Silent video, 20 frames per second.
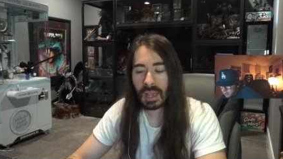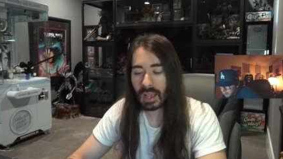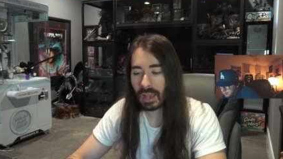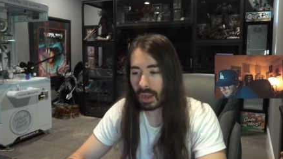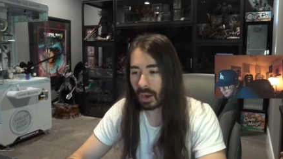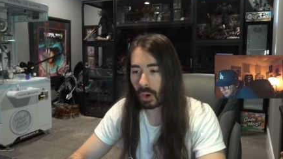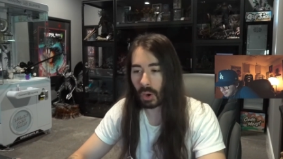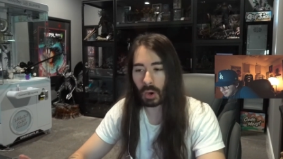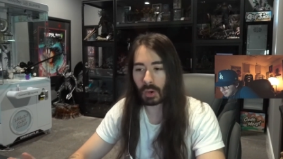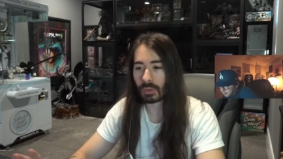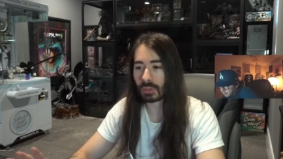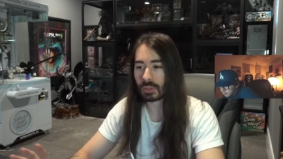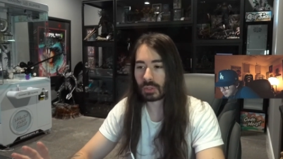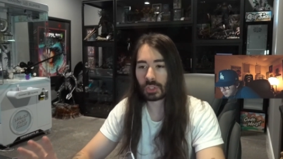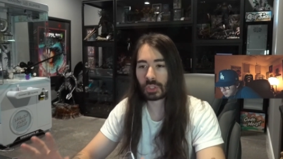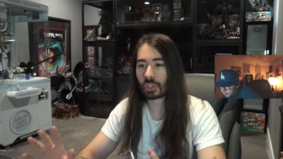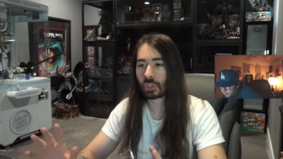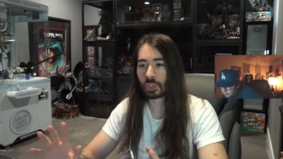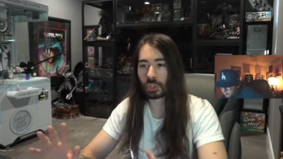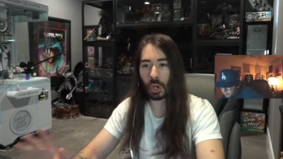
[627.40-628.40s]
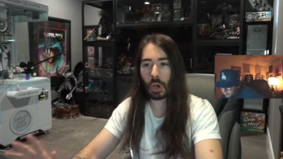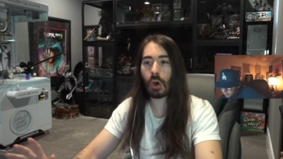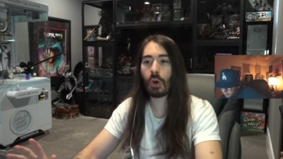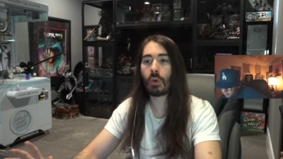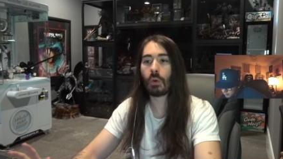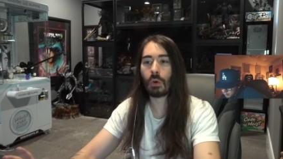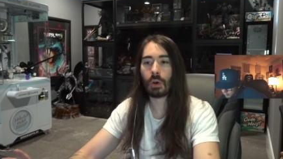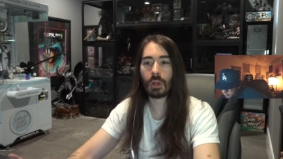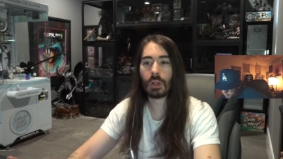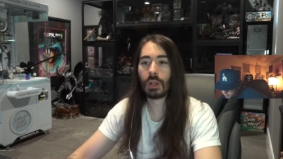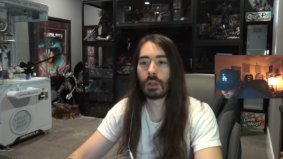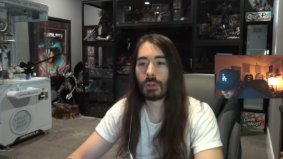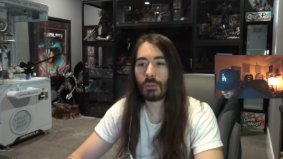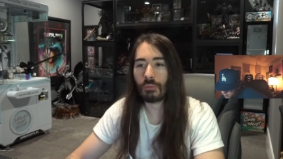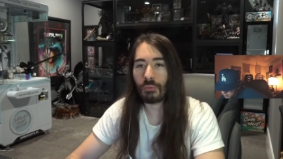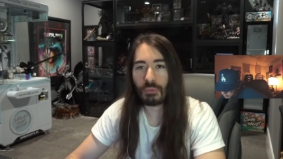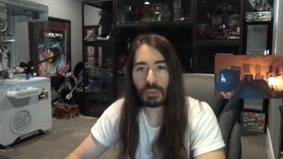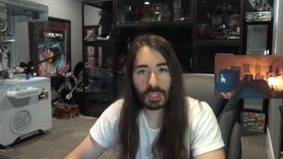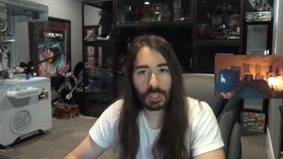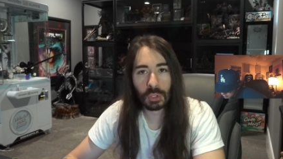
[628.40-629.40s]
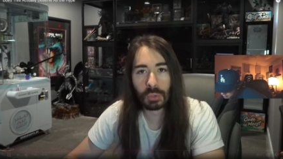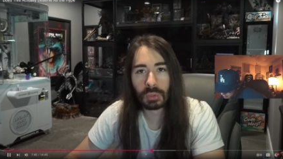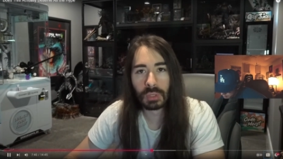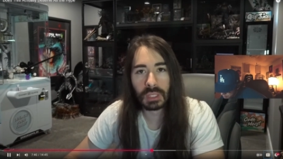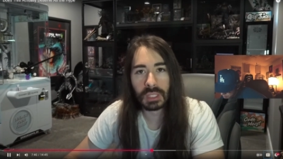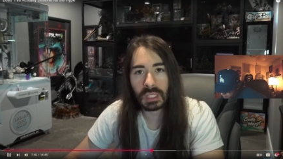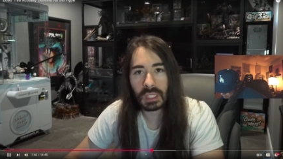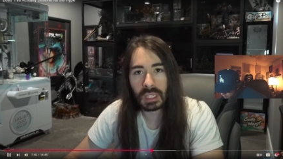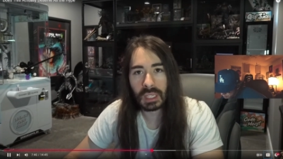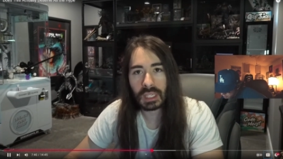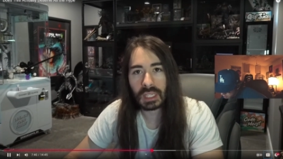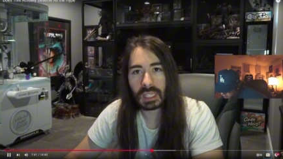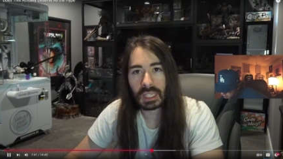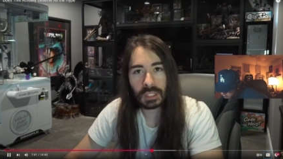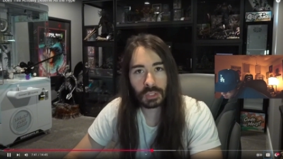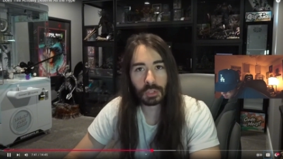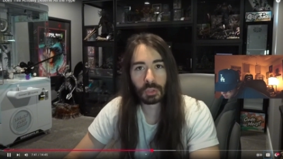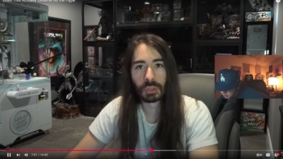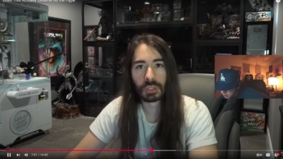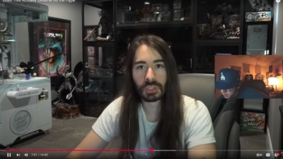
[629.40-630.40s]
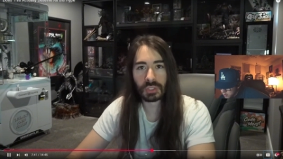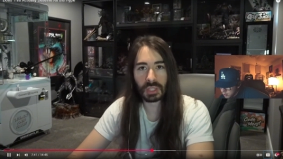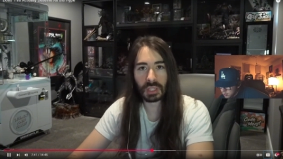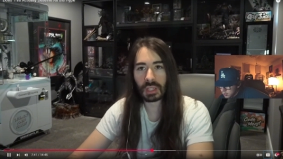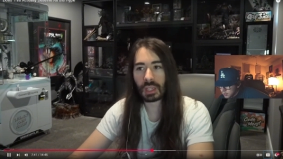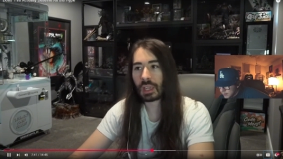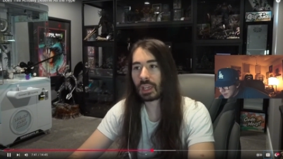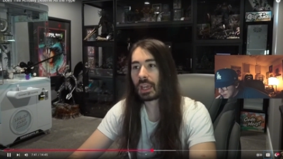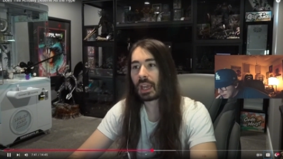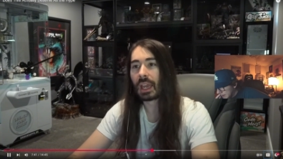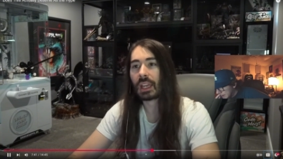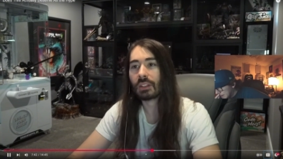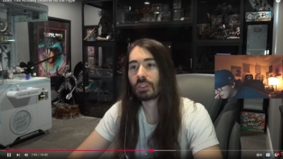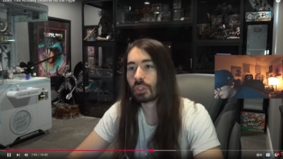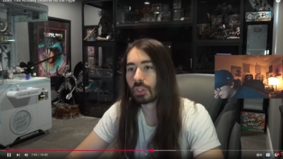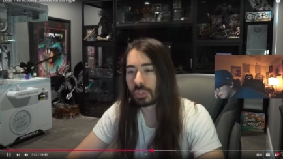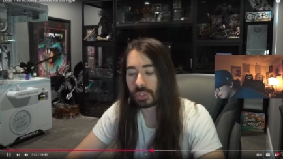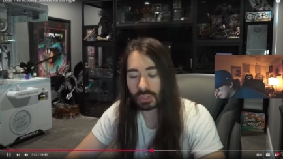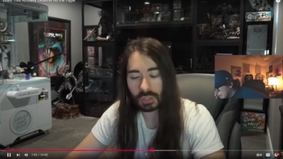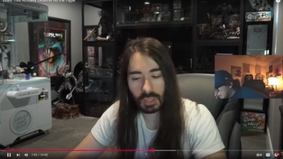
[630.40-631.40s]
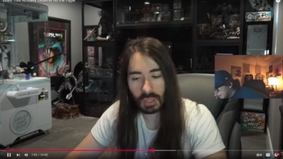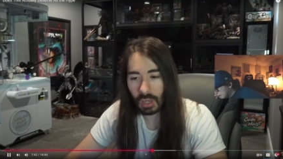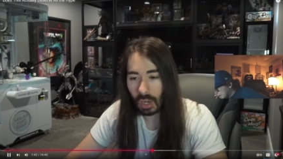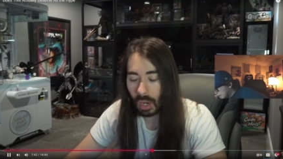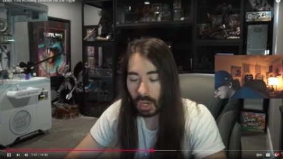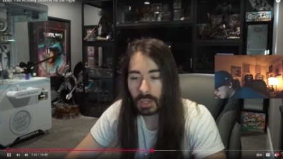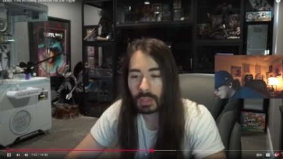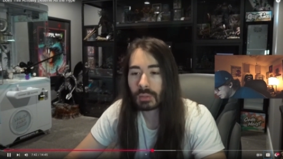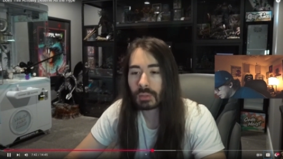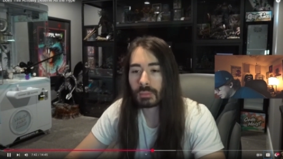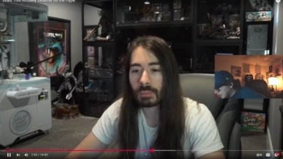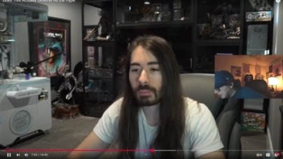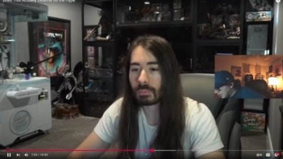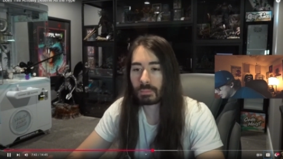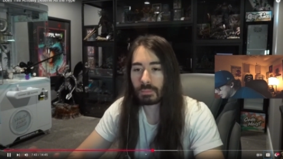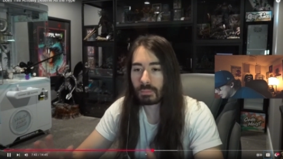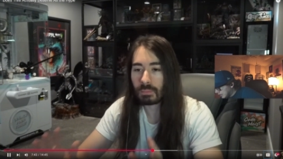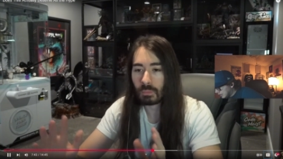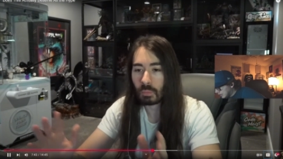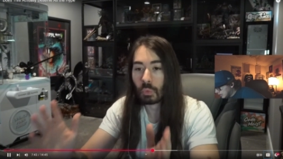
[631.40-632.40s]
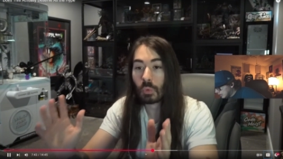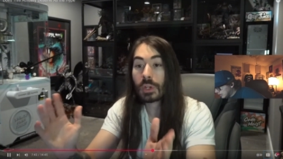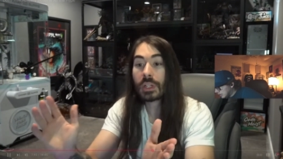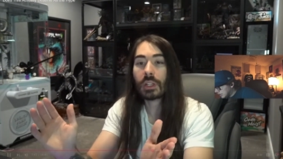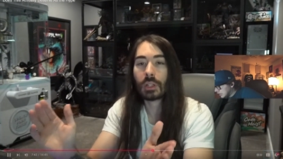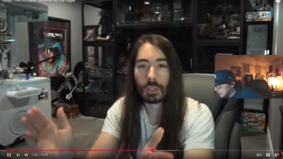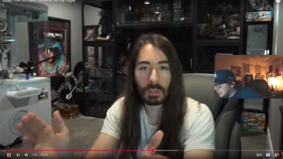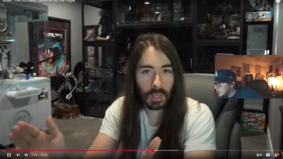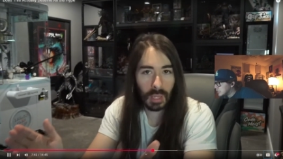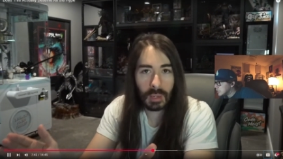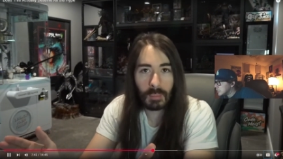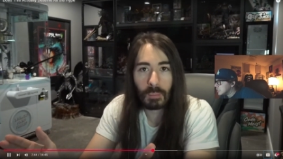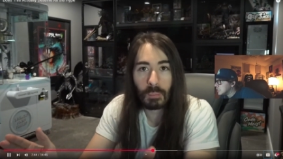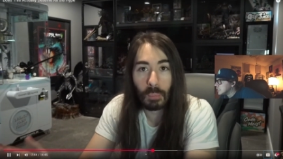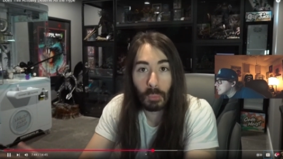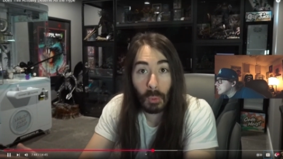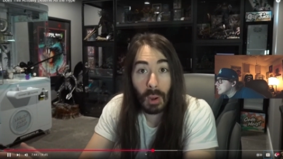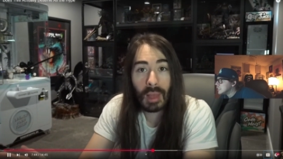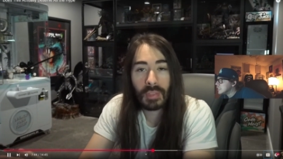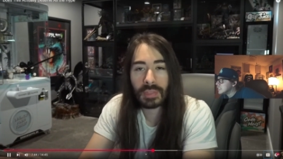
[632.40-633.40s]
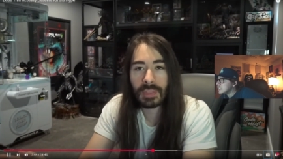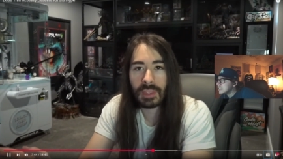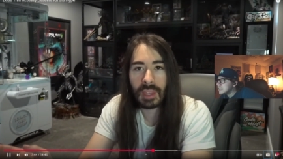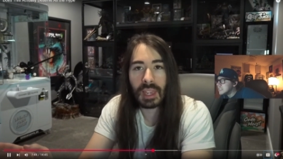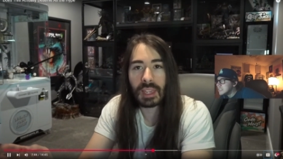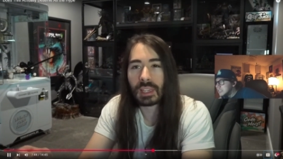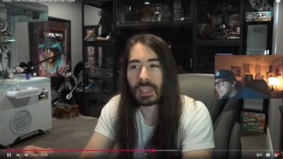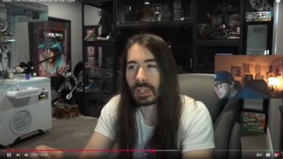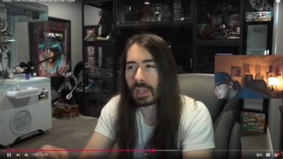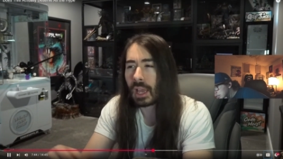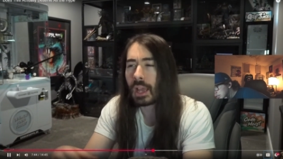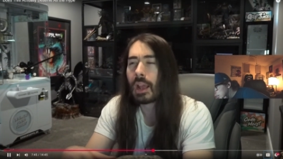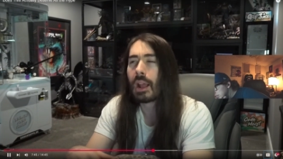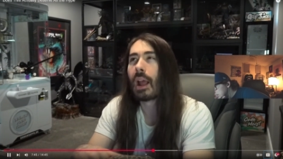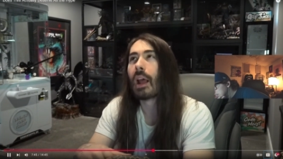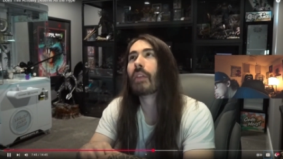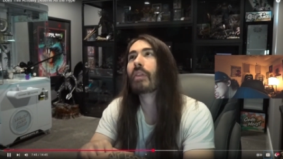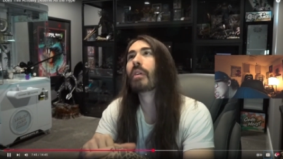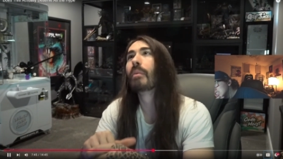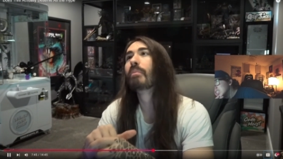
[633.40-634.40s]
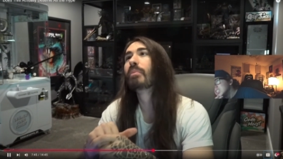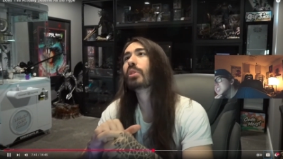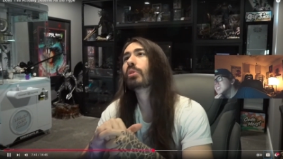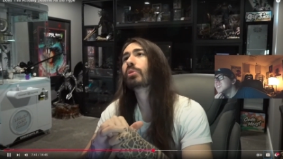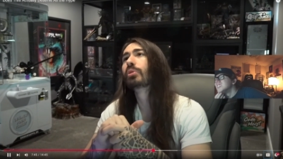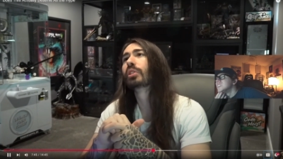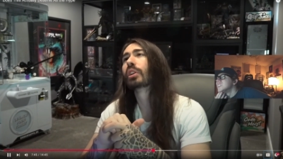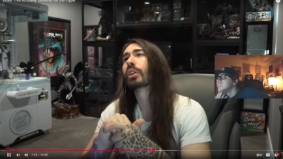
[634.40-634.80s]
are so visually interesting and just unreal, like breathtaking. And the music,